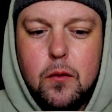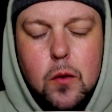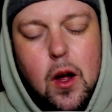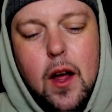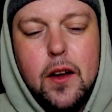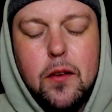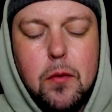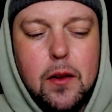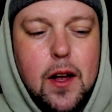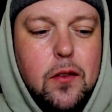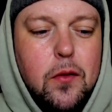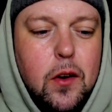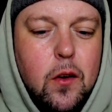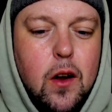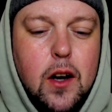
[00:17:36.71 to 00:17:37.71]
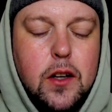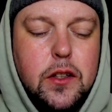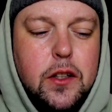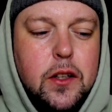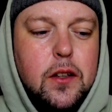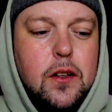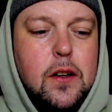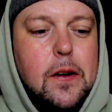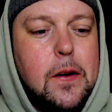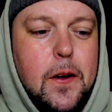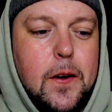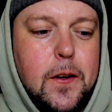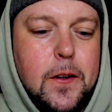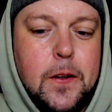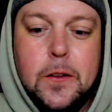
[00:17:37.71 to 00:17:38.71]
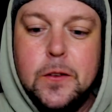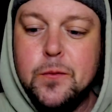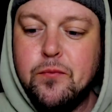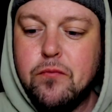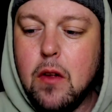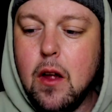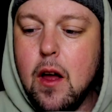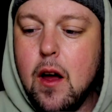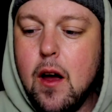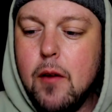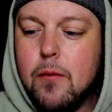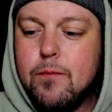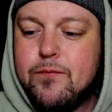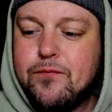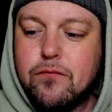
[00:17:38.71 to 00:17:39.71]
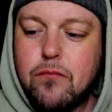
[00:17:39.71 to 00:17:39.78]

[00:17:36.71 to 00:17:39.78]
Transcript: Well, I guess my last video I actually did.